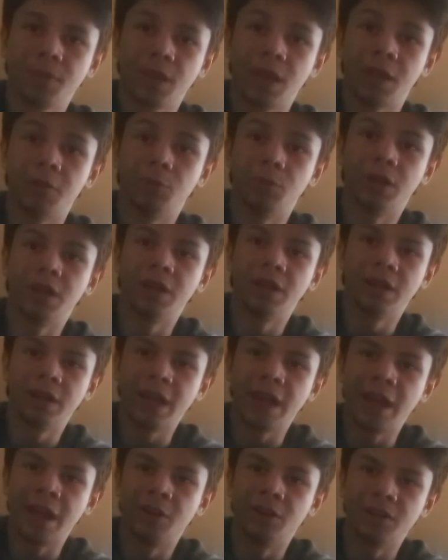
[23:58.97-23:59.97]
And when an
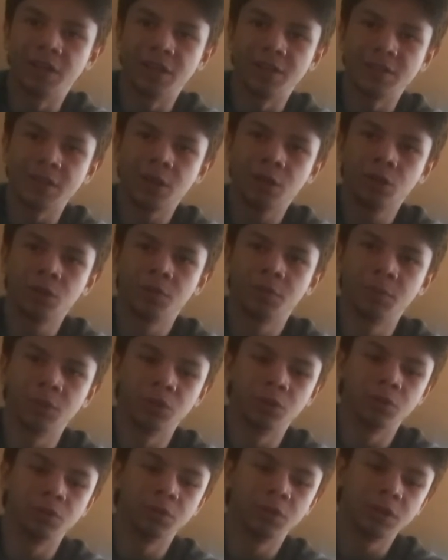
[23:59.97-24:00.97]
air gets out of the
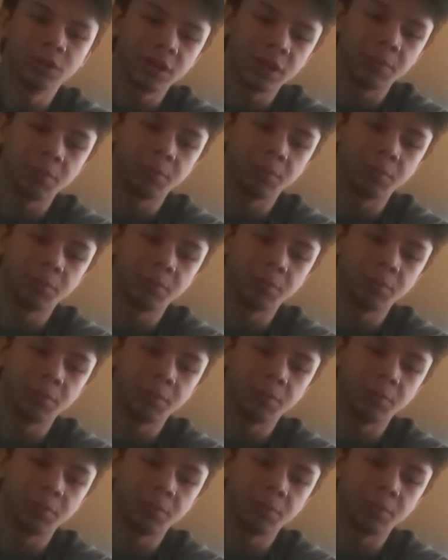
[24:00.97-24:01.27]
balloon, that